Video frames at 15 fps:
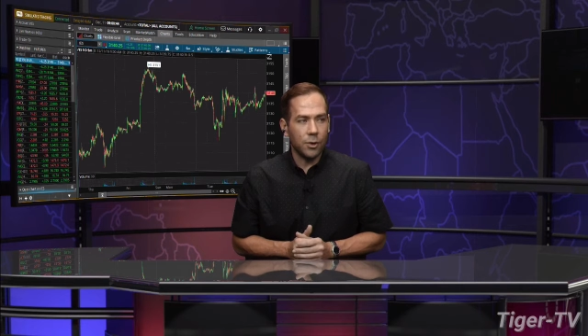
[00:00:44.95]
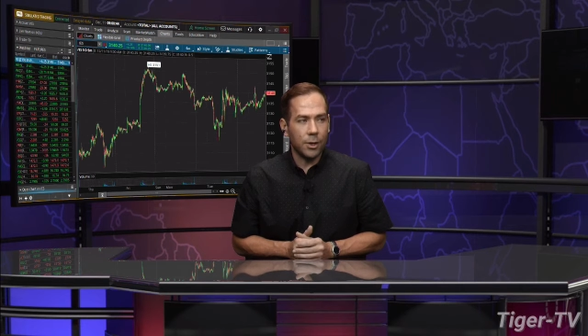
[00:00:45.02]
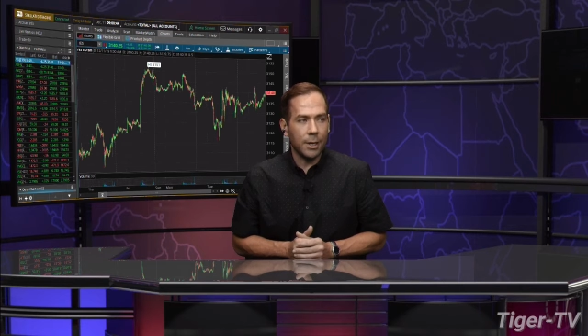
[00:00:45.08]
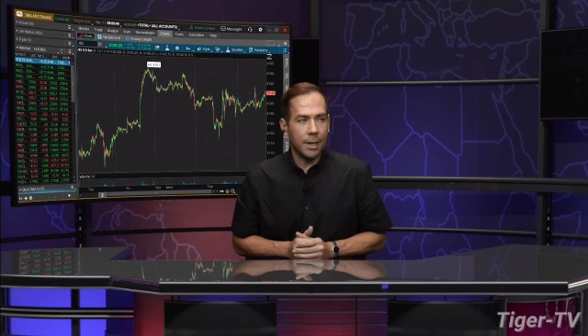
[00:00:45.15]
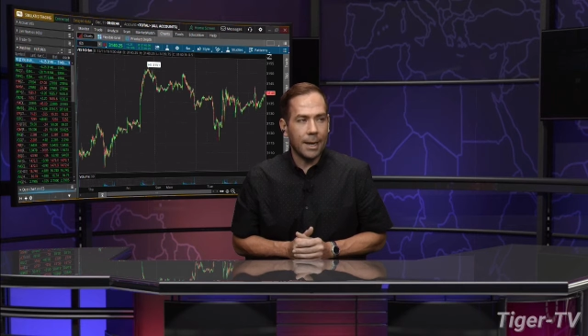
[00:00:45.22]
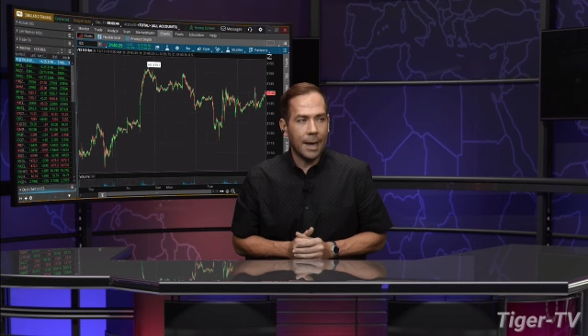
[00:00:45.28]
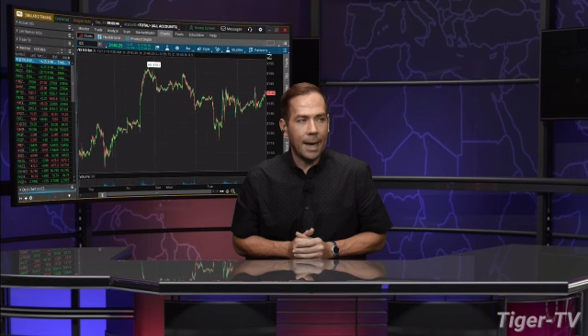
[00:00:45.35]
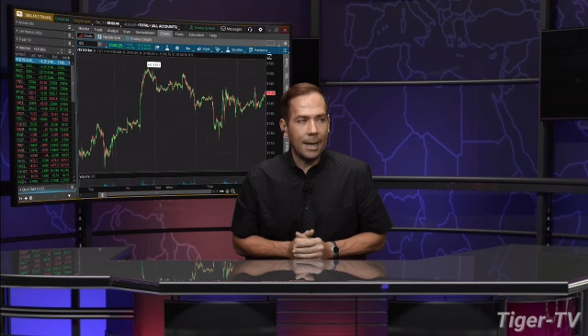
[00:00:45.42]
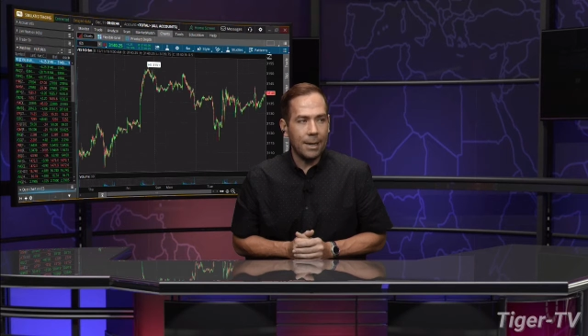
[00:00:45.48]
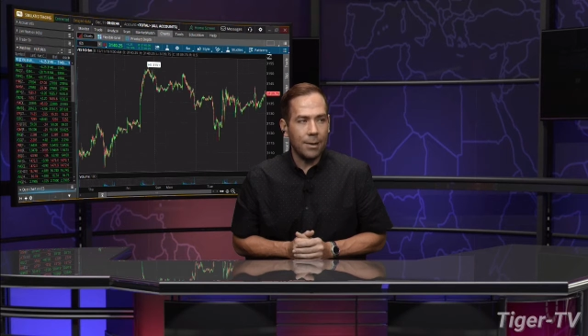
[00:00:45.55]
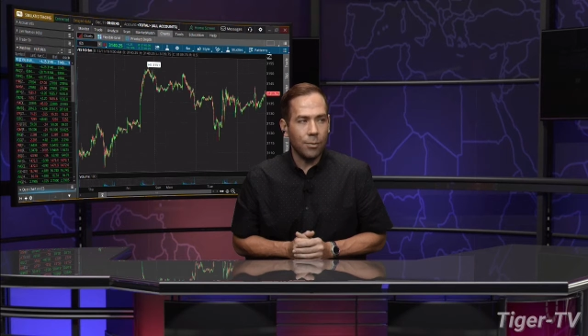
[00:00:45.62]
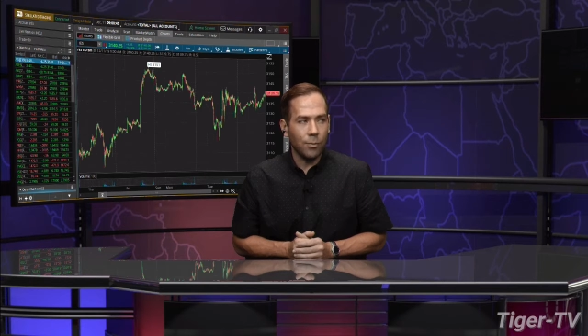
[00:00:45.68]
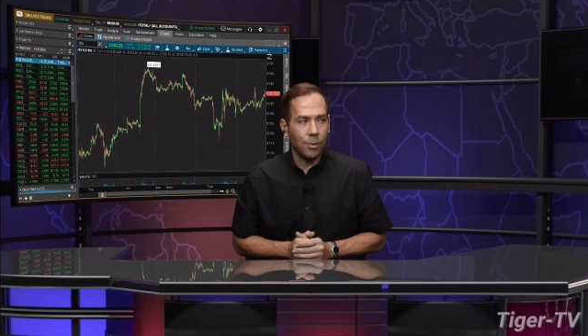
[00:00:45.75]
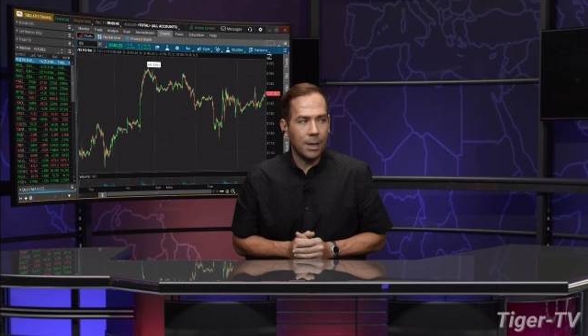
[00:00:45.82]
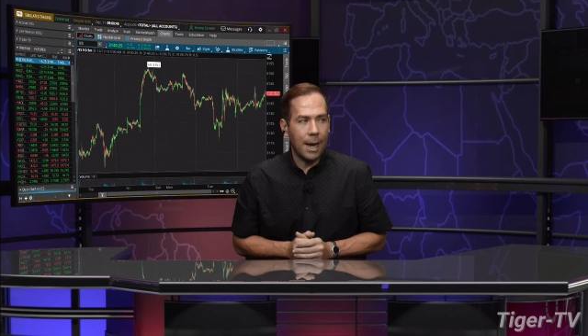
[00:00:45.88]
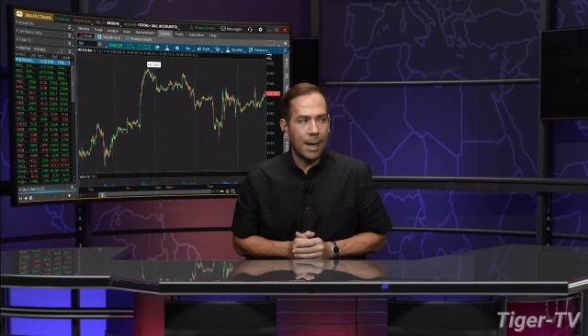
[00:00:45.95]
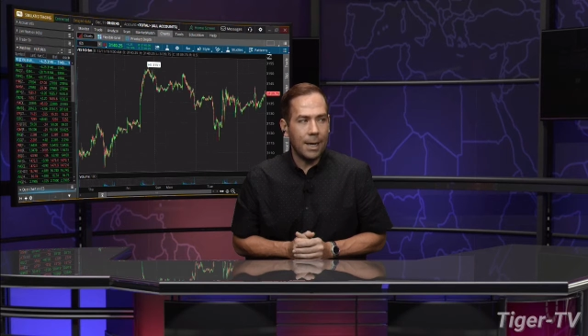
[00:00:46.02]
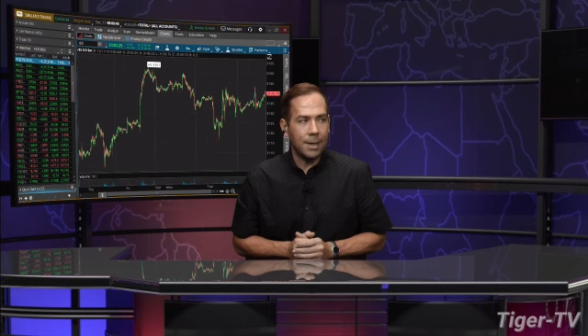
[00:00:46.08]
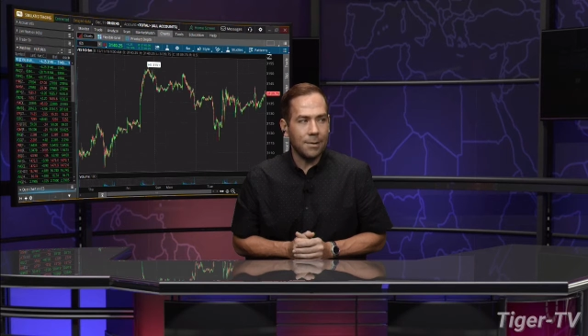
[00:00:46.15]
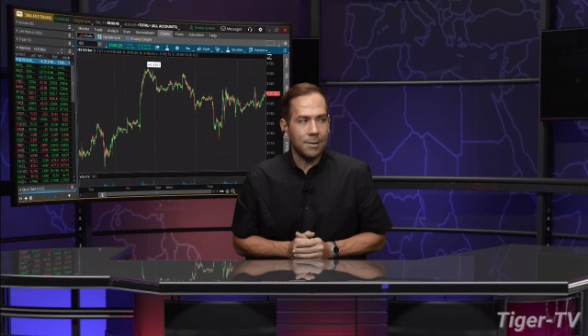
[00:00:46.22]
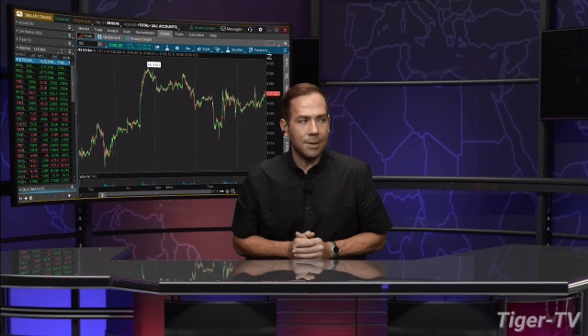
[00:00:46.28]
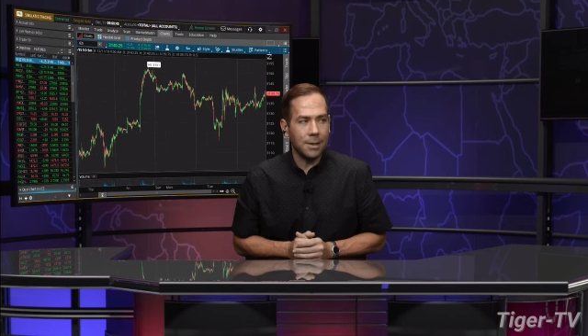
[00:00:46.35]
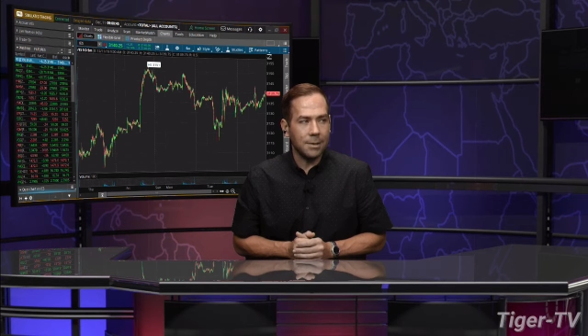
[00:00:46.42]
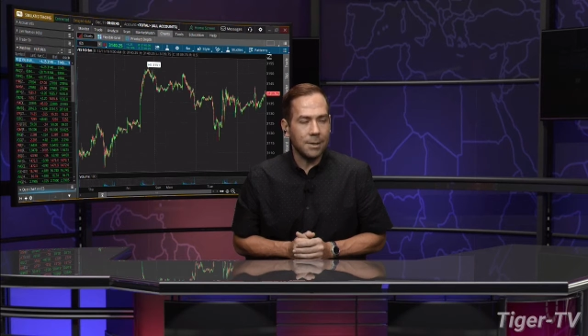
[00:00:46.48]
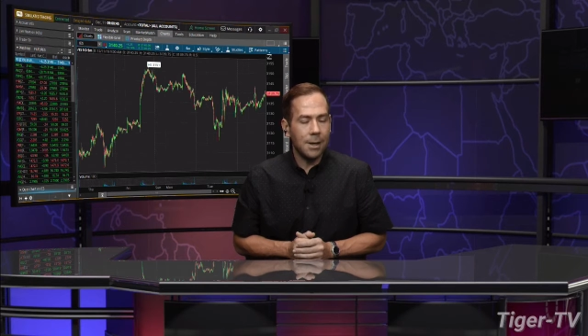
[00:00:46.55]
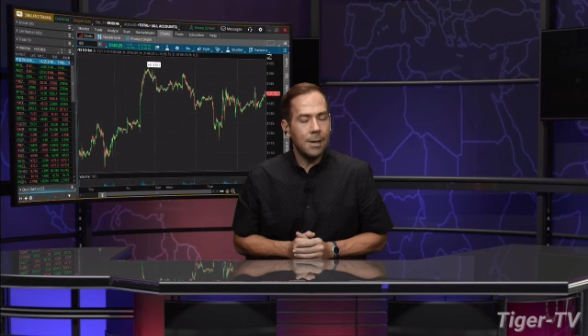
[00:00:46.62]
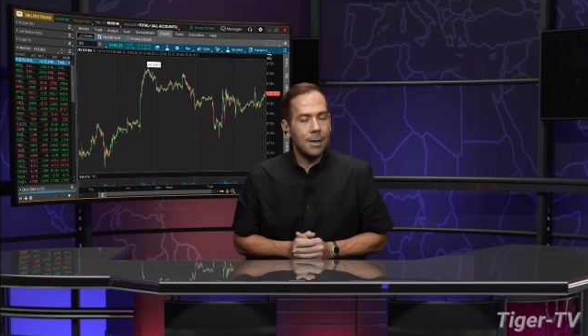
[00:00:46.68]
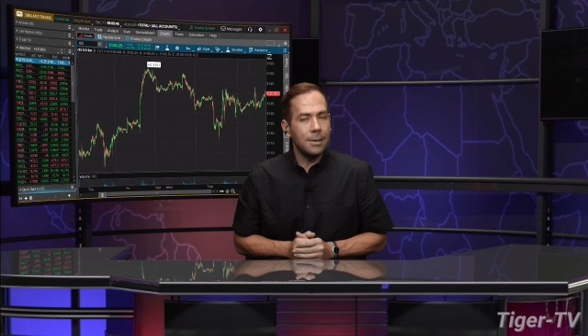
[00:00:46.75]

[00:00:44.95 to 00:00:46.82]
trading at 8386.